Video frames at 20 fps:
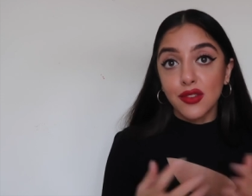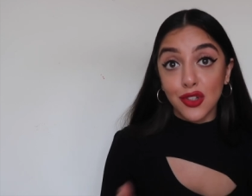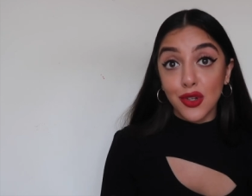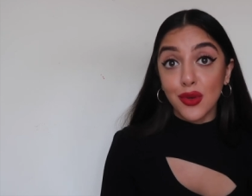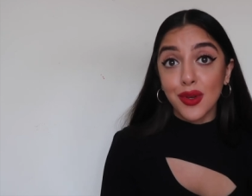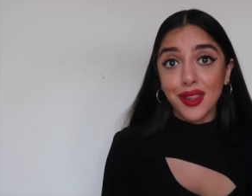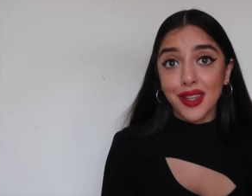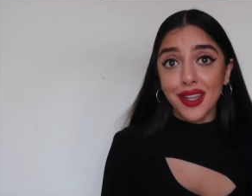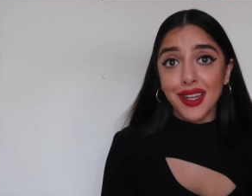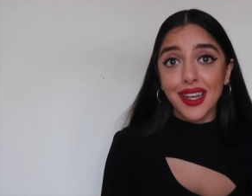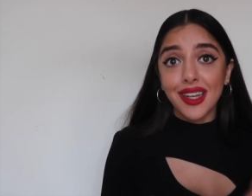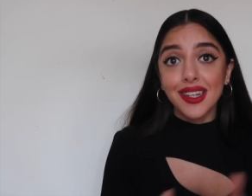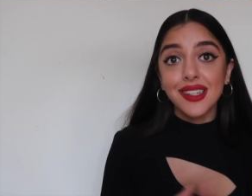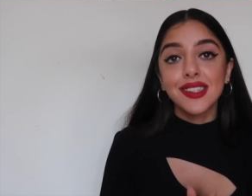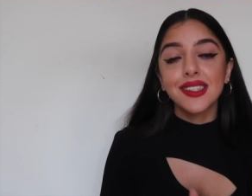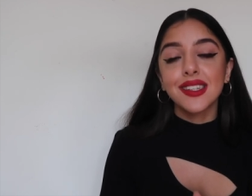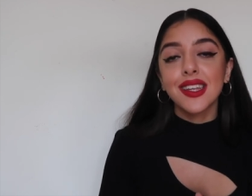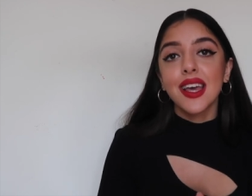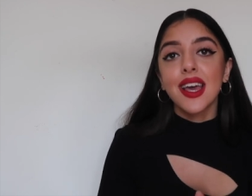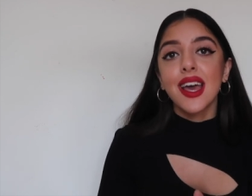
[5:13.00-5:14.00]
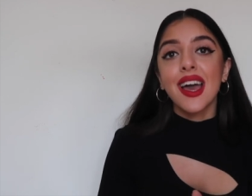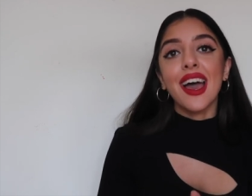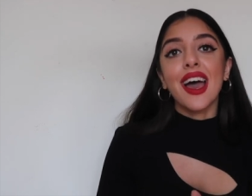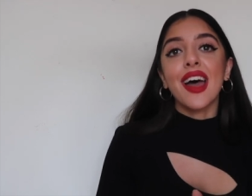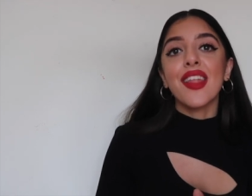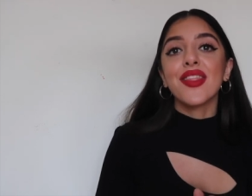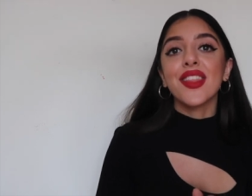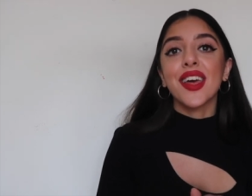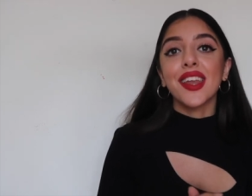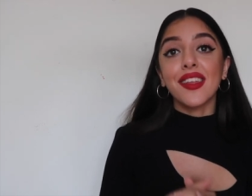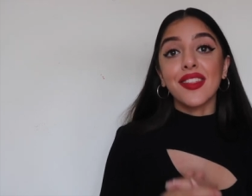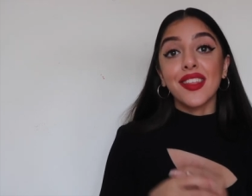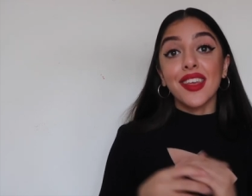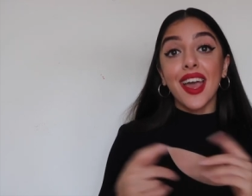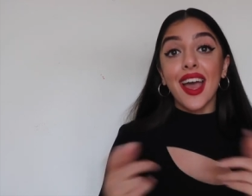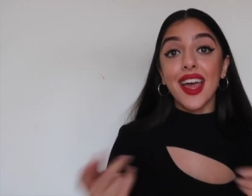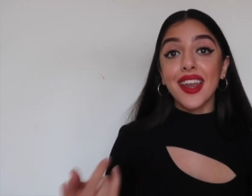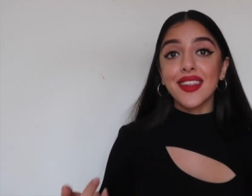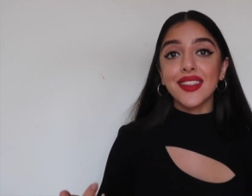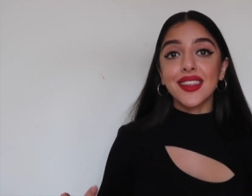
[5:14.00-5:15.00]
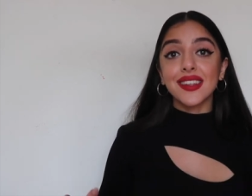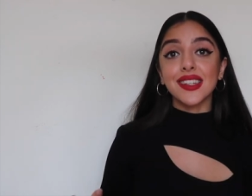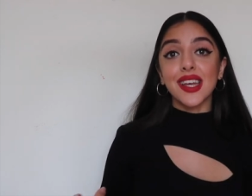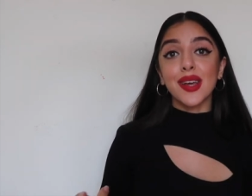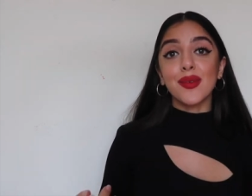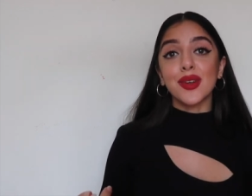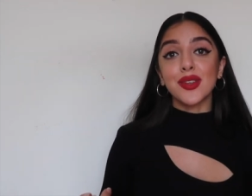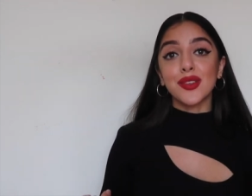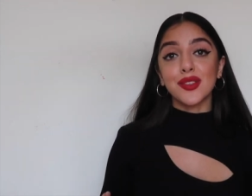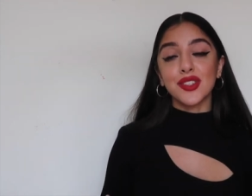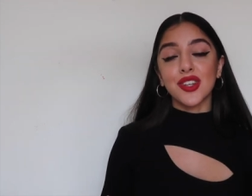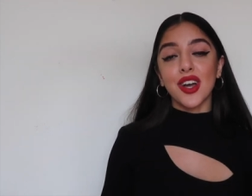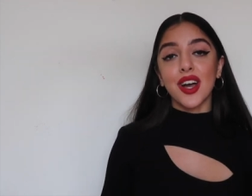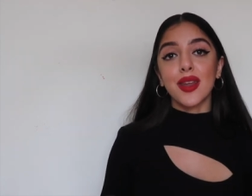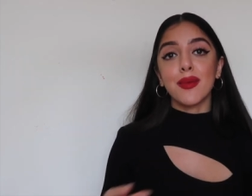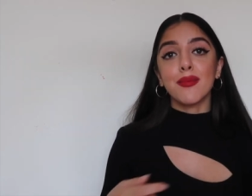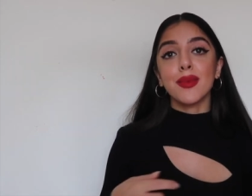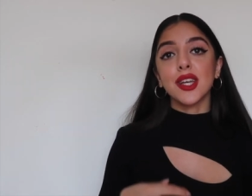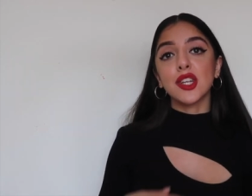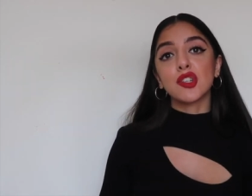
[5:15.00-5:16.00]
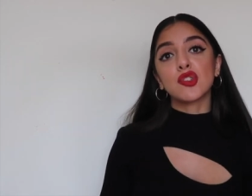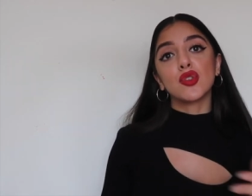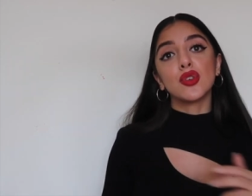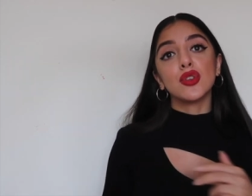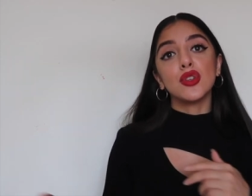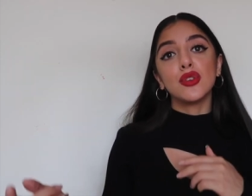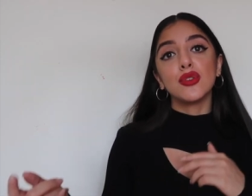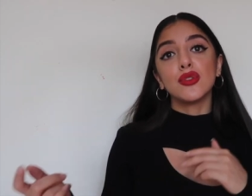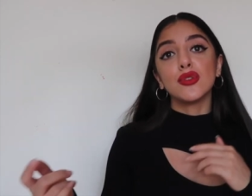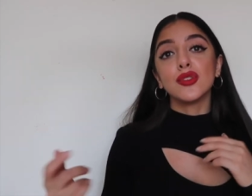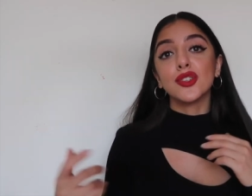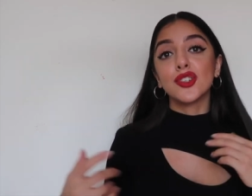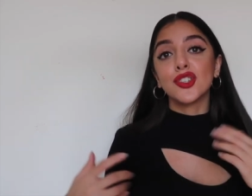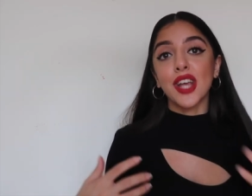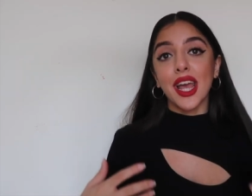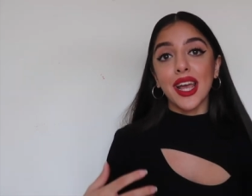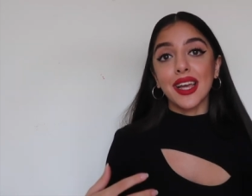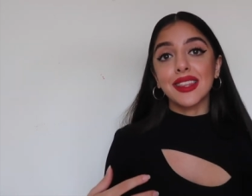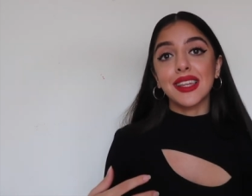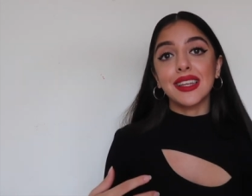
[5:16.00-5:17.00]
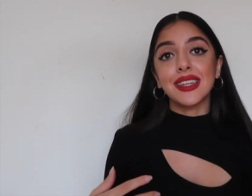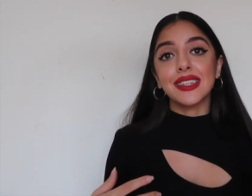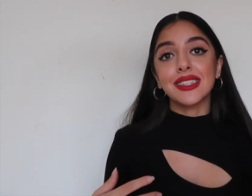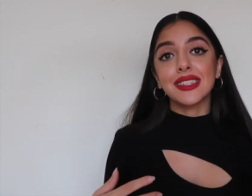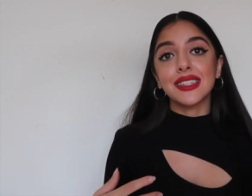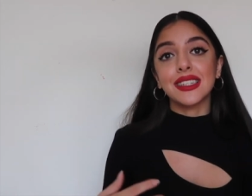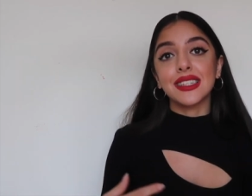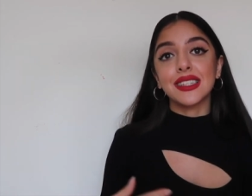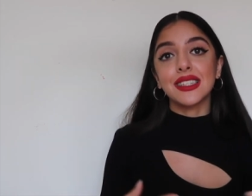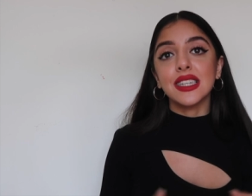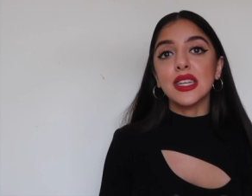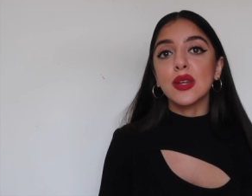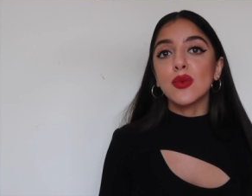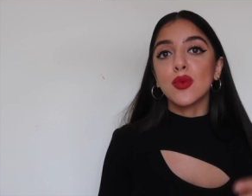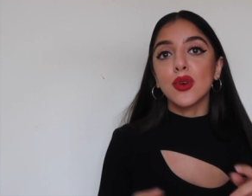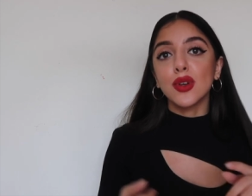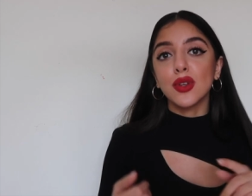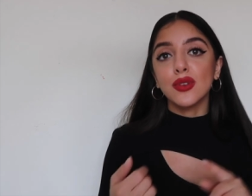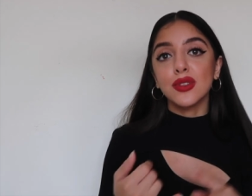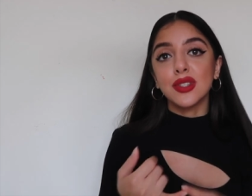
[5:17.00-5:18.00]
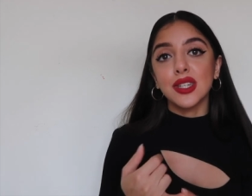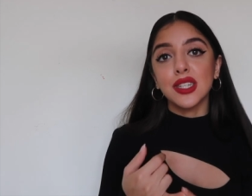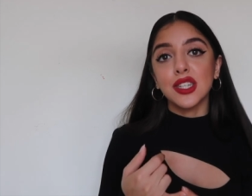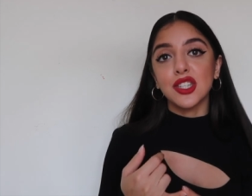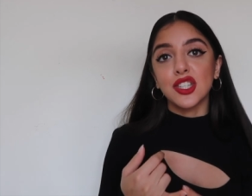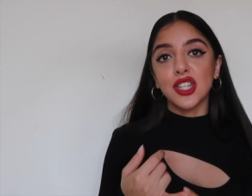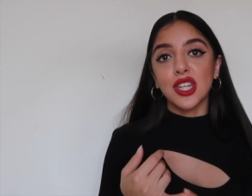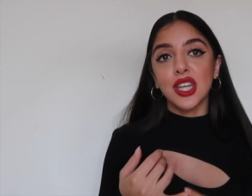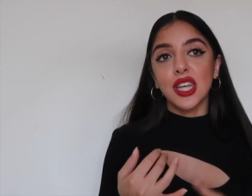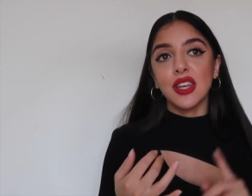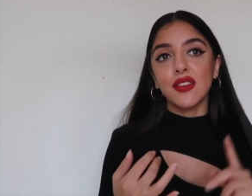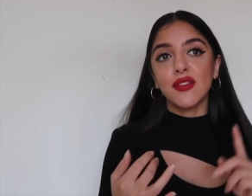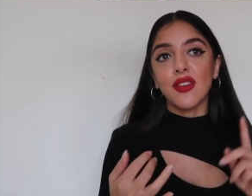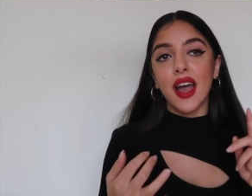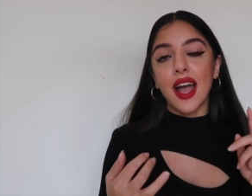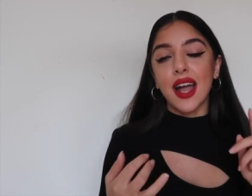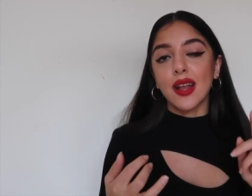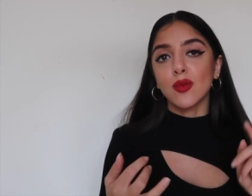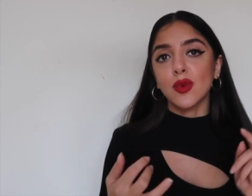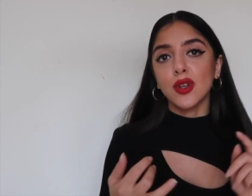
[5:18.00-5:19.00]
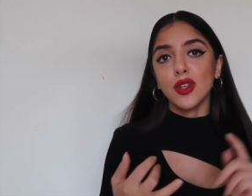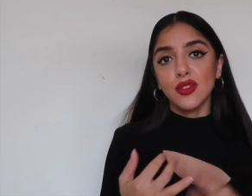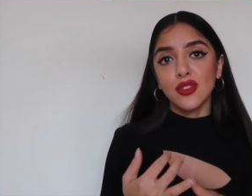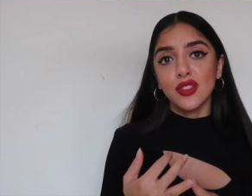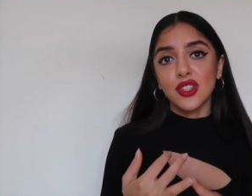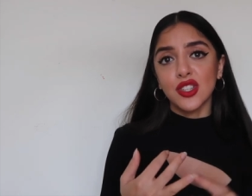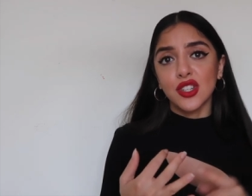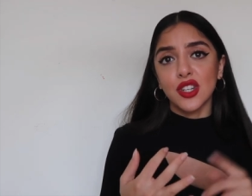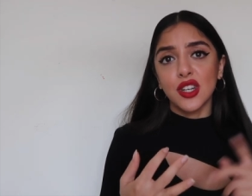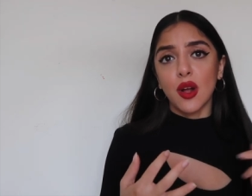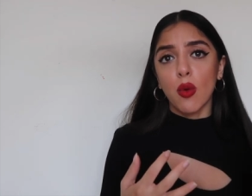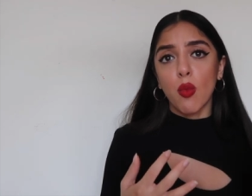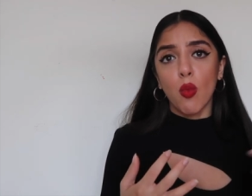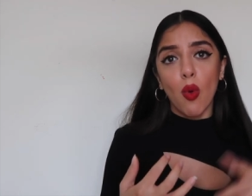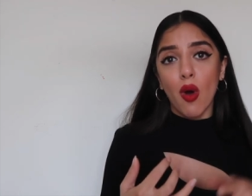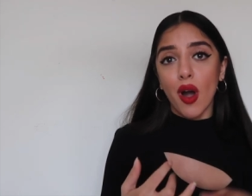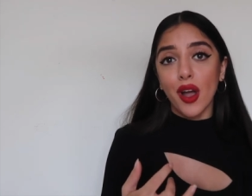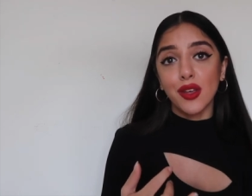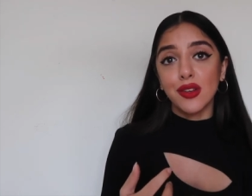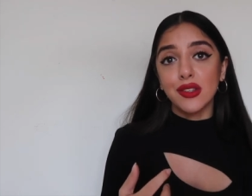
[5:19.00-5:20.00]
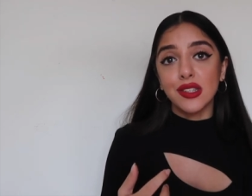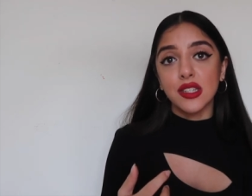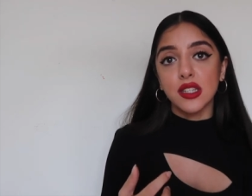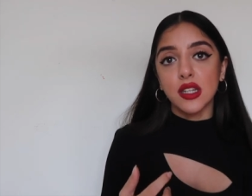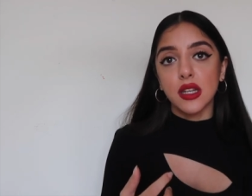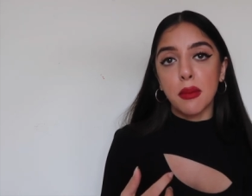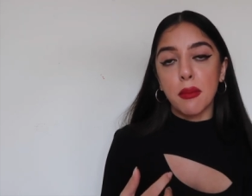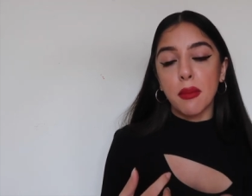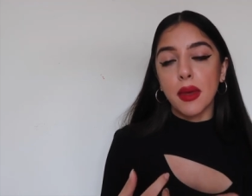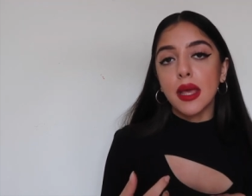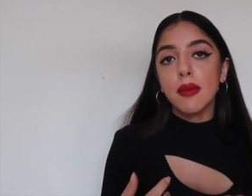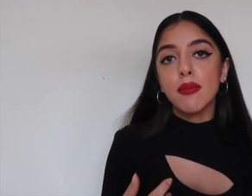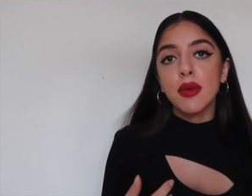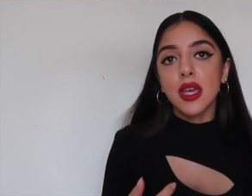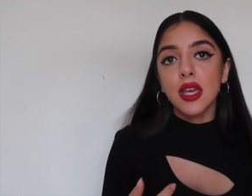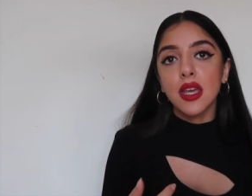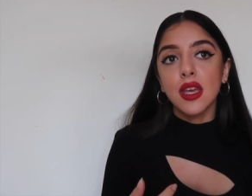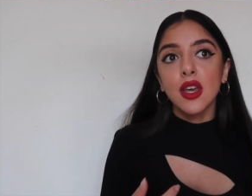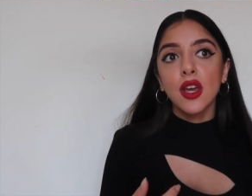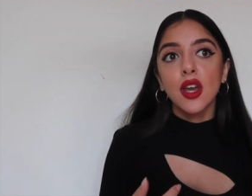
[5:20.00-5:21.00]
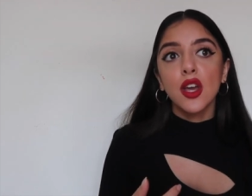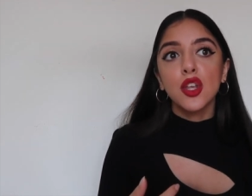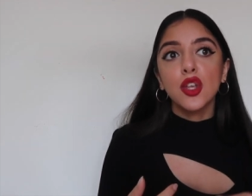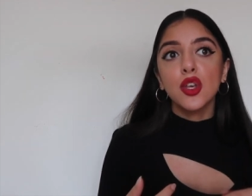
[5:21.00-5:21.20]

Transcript: doing the list and then at the end of the day when you're done make sure you check the list and see what you did achieve and what you didn't and why you didn't maybe